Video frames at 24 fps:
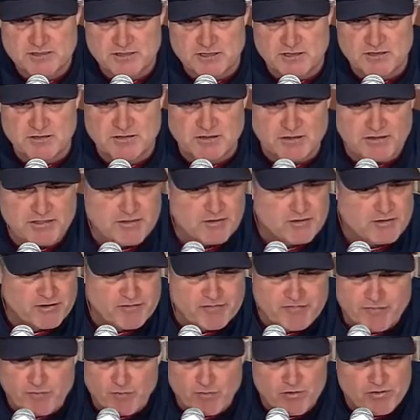the, the
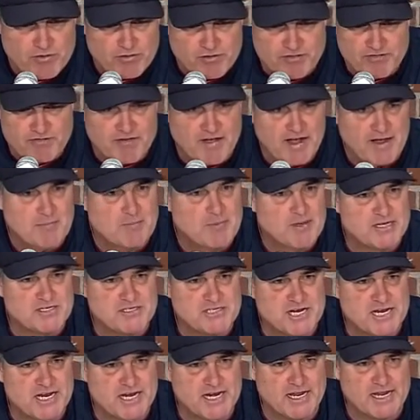thirty-four, thirty-five
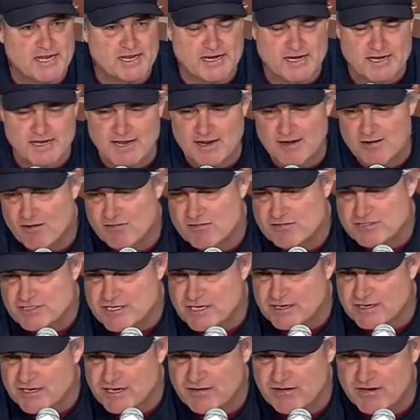pitch inning, and, and all of a
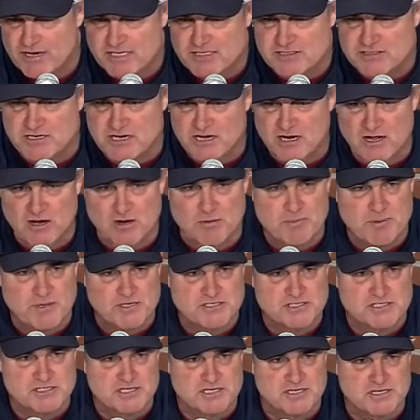sudden here he is at one hundred
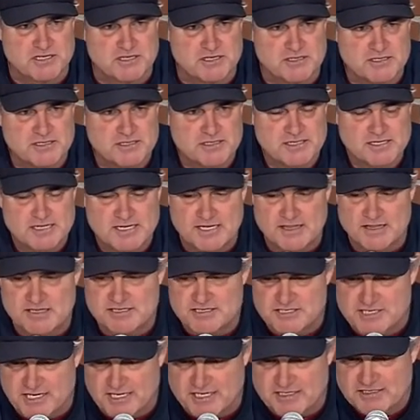pitches in the in the
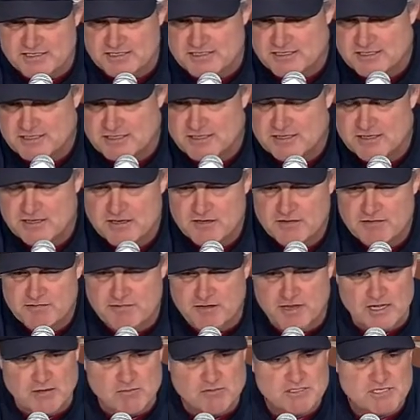sixth.
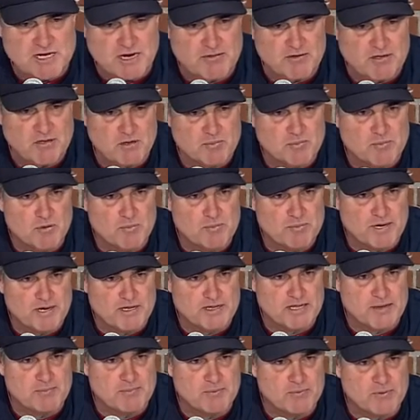Felt like it was time to go to the bullpen
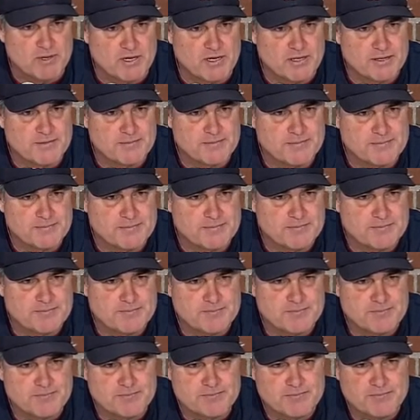at that point.
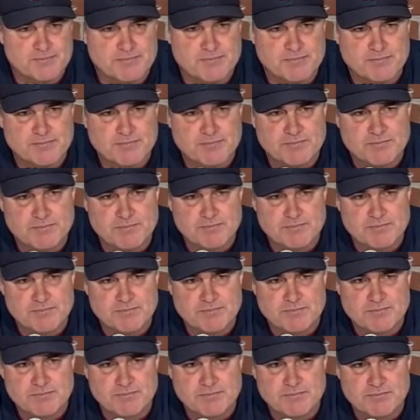How impressive
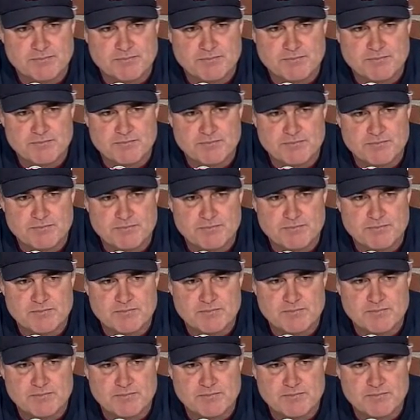is it what uh,
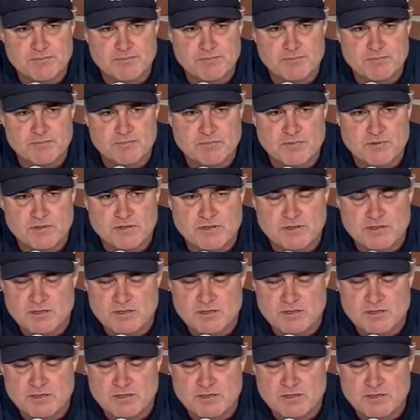Kimbrel's doing right now?